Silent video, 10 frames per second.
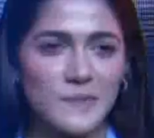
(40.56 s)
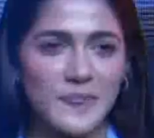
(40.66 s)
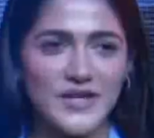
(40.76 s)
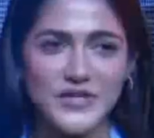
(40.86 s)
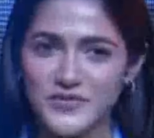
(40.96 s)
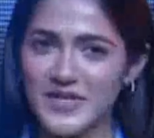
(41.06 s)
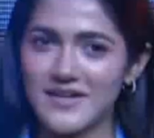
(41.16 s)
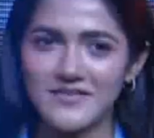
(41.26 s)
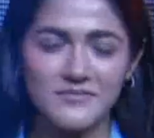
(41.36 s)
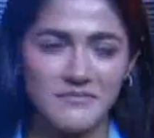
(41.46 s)
you've
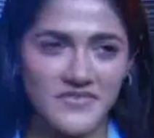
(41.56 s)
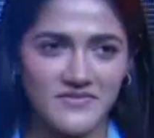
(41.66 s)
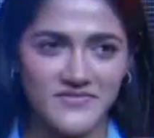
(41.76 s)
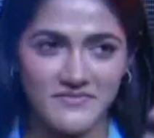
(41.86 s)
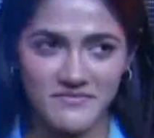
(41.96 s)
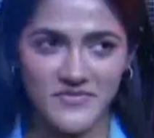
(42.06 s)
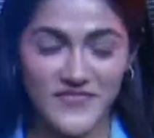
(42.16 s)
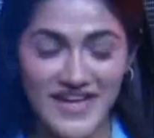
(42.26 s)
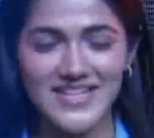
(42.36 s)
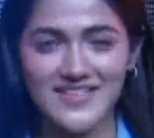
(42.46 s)
done
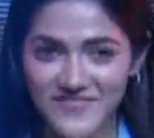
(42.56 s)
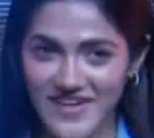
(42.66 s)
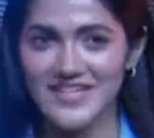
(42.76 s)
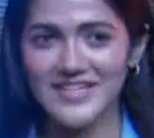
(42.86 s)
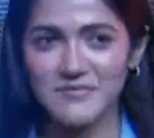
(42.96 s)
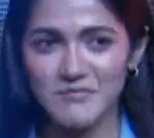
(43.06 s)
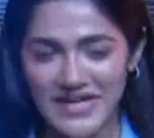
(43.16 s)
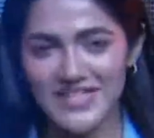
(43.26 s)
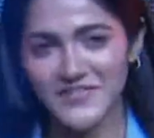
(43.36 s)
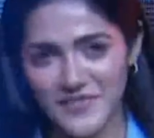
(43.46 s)
very, very
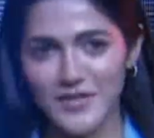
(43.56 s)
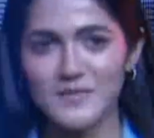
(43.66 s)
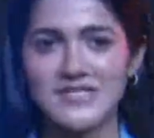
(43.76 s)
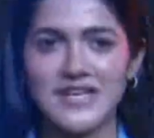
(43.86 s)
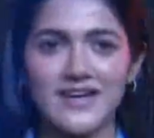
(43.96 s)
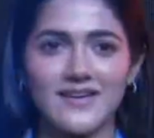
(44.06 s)
many films and